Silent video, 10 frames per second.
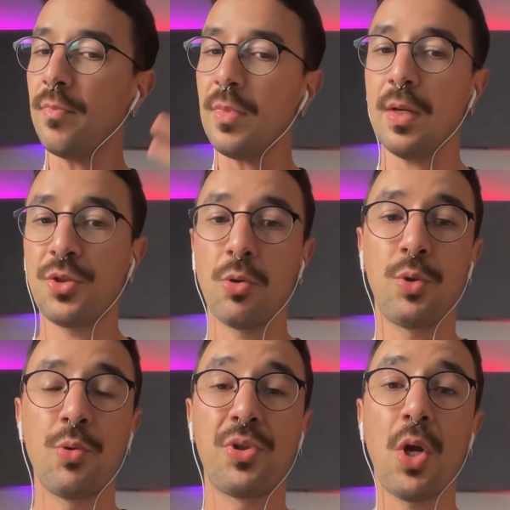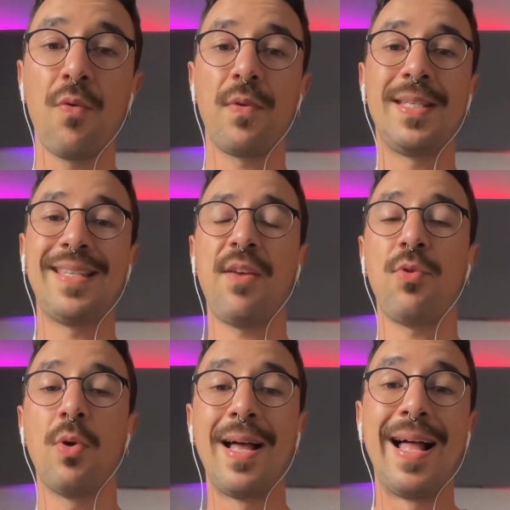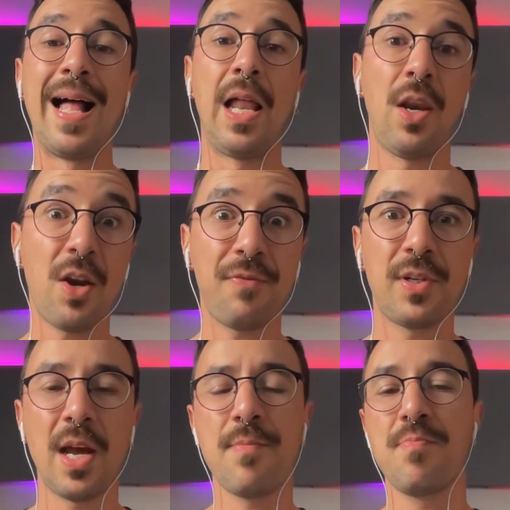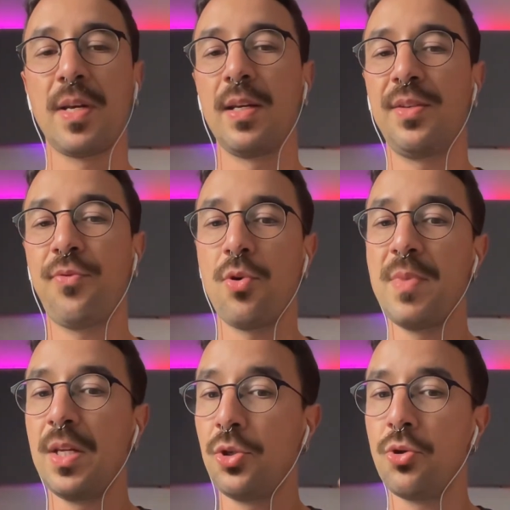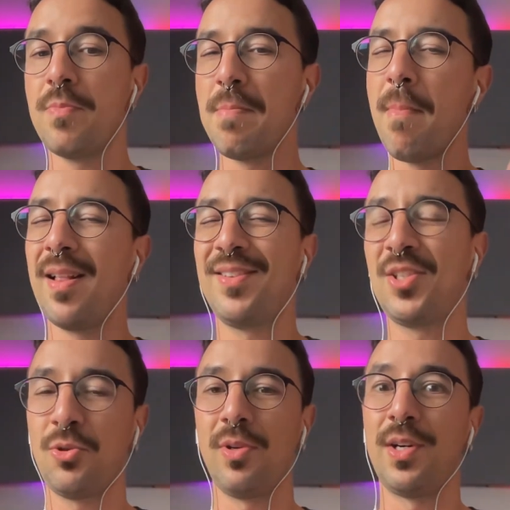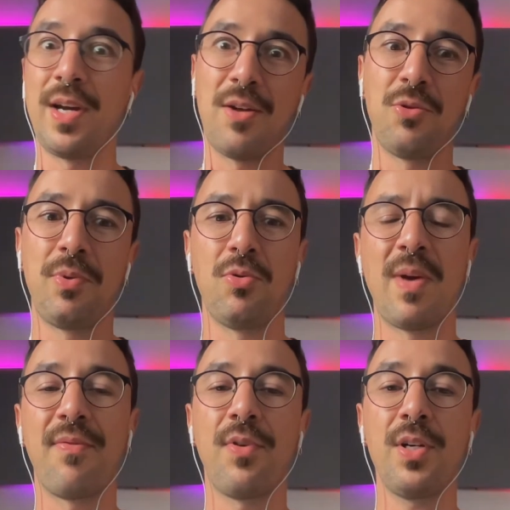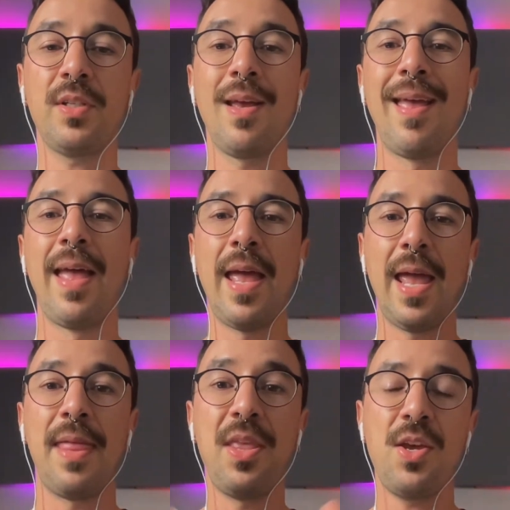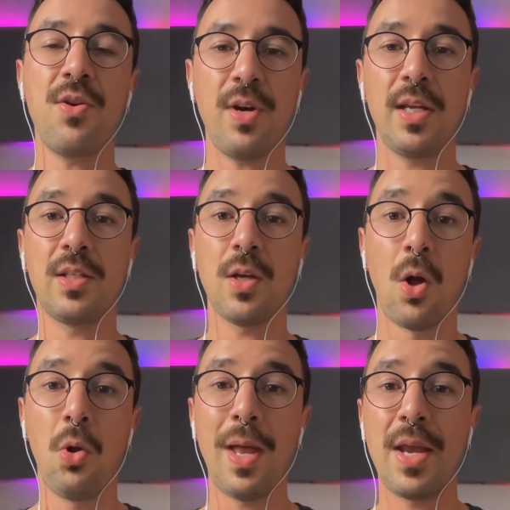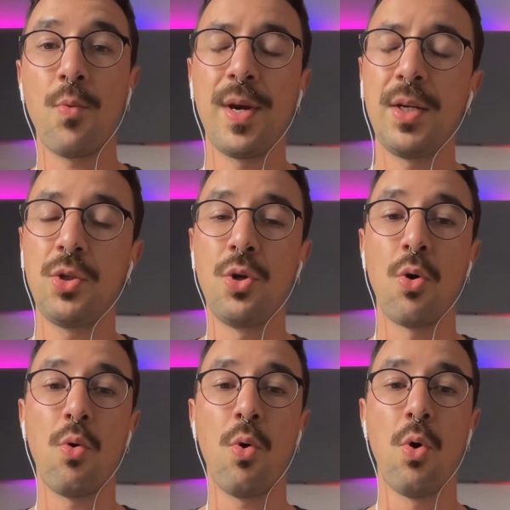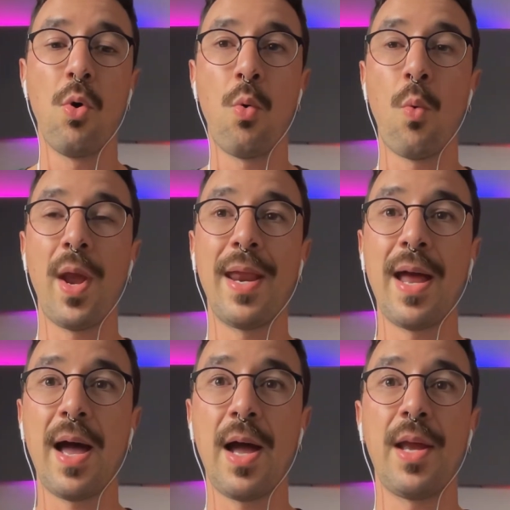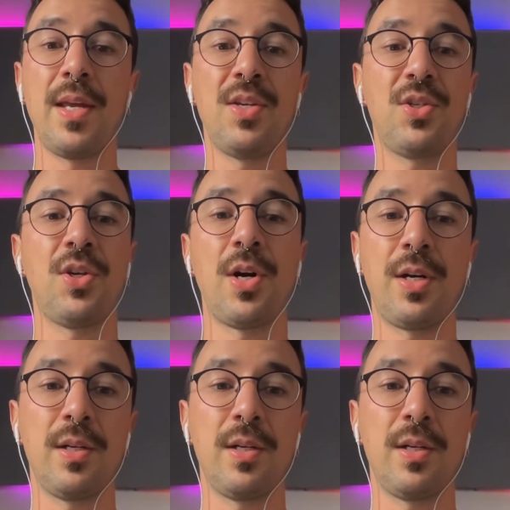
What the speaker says: So it will save you a lot of time, because for me it took me months to learn how to build my first, and here it's all I wanted to know when I started,